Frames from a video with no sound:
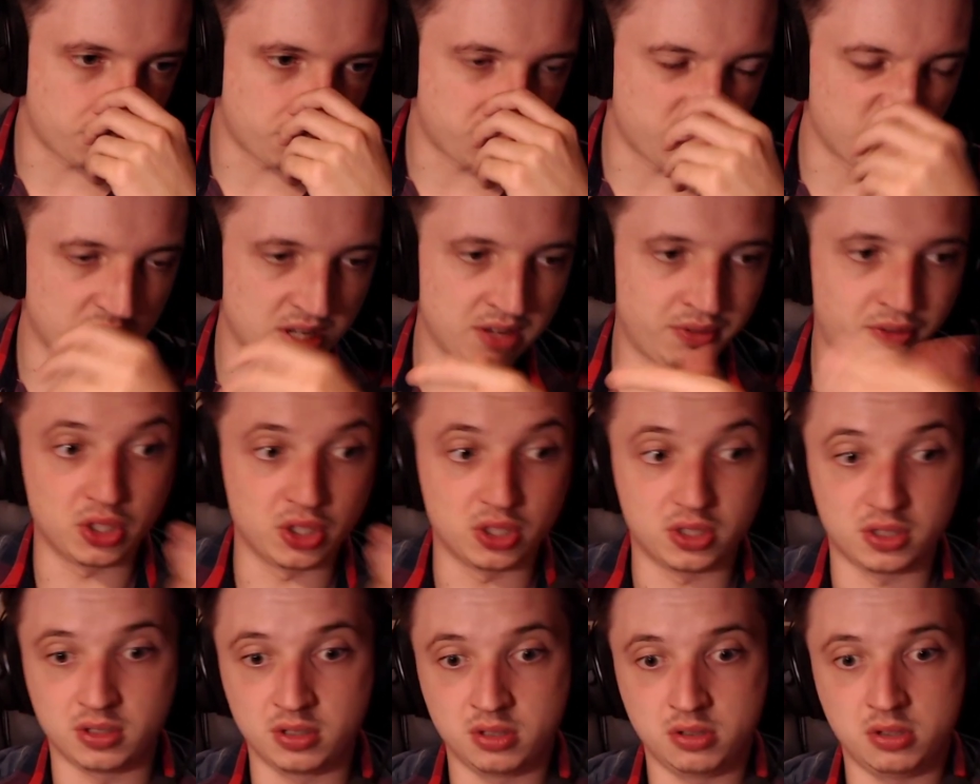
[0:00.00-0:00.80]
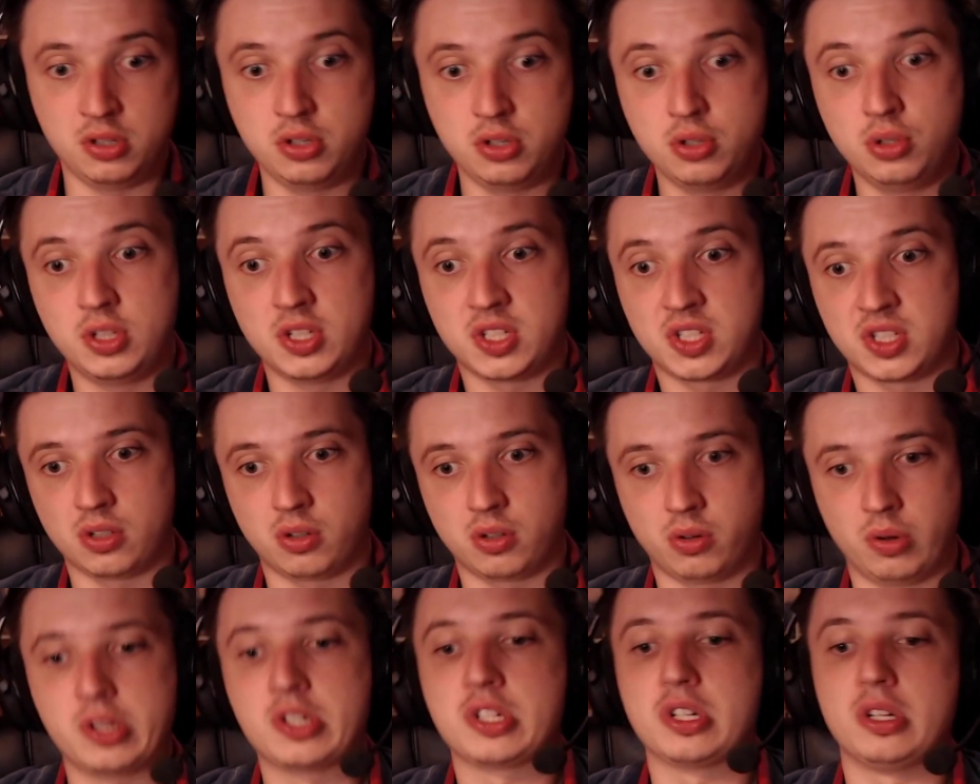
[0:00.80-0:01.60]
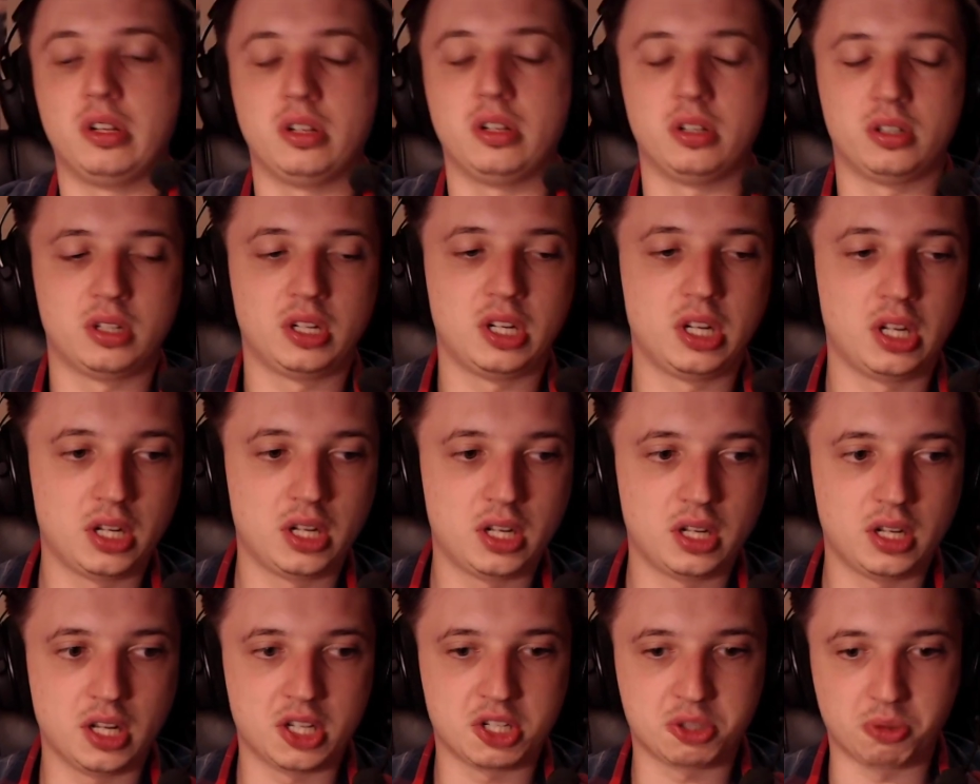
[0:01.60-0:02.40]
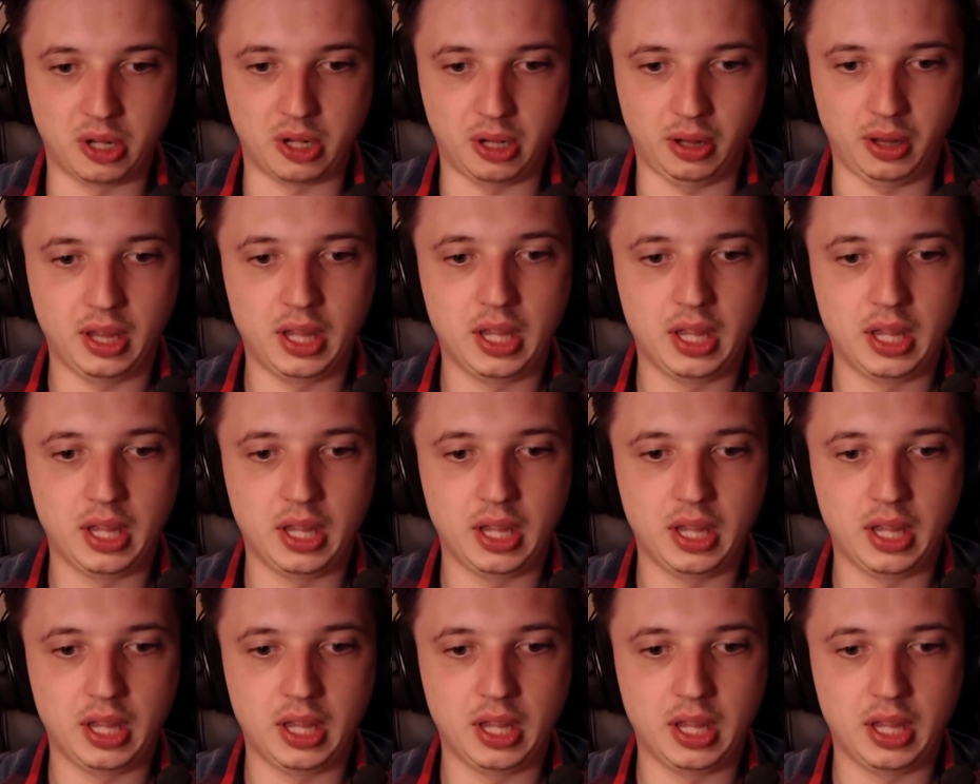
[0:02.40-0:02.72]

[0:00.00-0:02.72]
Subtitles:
if you knew this original as well.